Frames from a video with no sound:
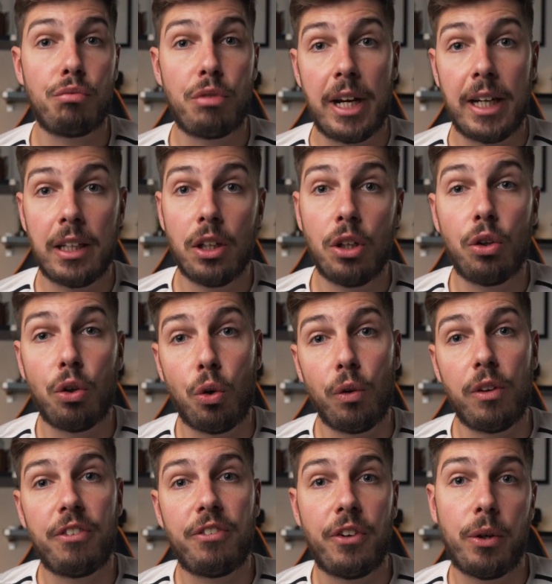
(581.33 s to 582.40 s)
rate all
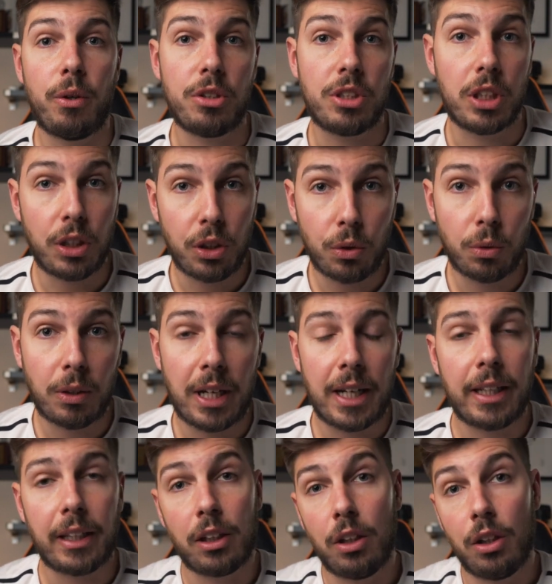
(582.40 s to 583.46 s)
the photos that you
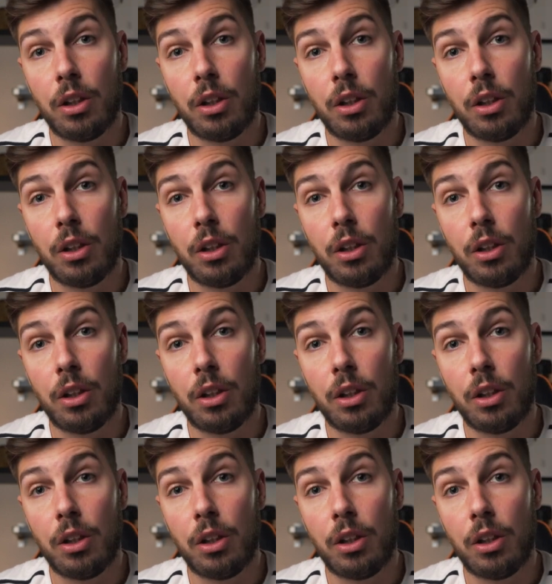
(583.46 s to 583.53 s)
like,